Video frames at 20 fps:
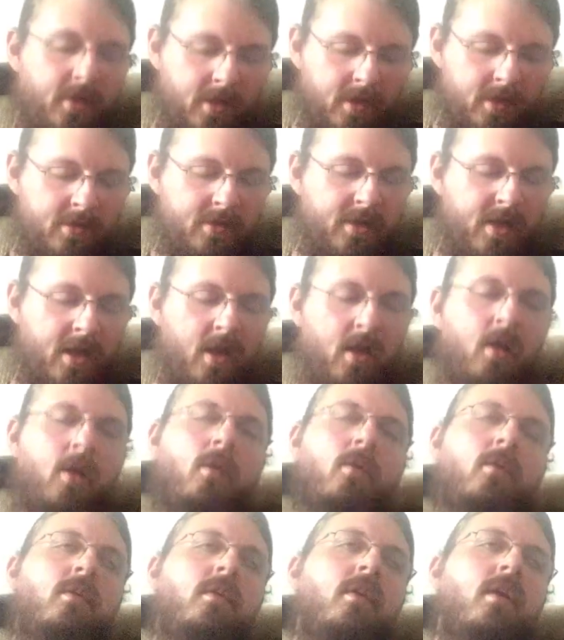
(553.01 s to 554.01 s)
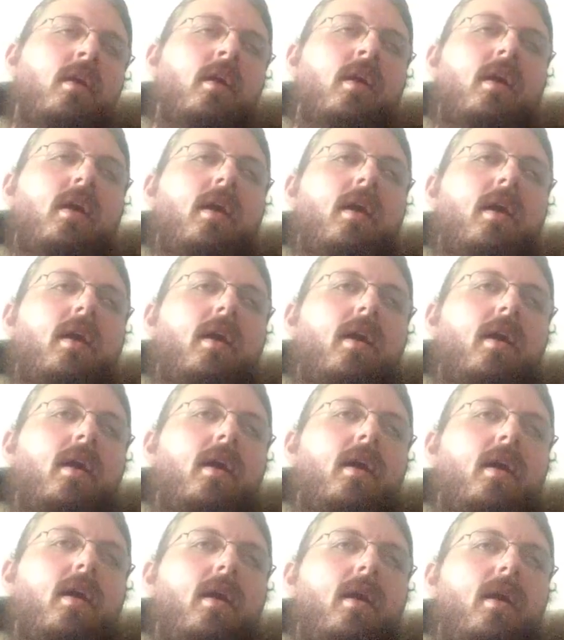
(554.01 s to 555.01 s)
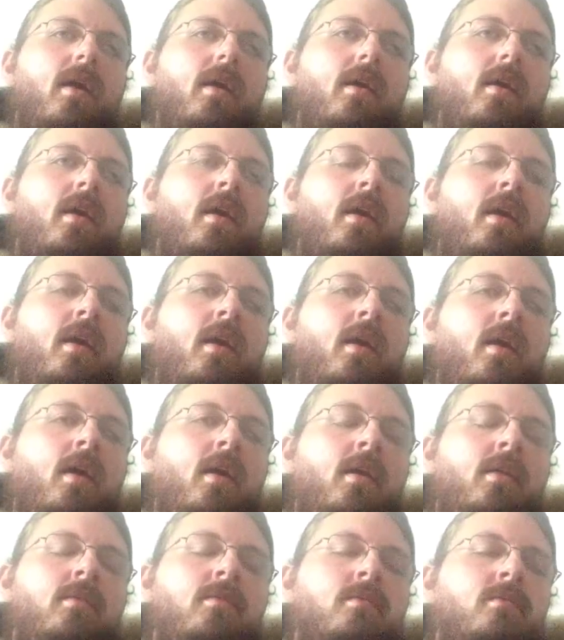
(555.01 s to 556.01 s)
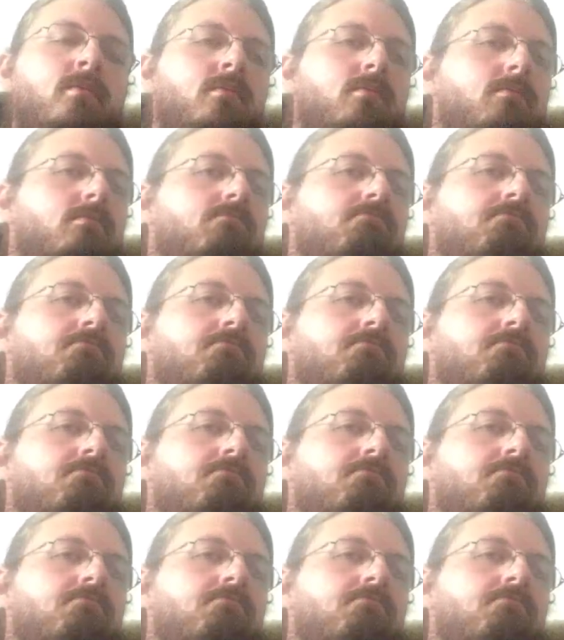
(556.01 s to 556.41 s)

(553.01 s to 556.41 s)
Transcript: head down and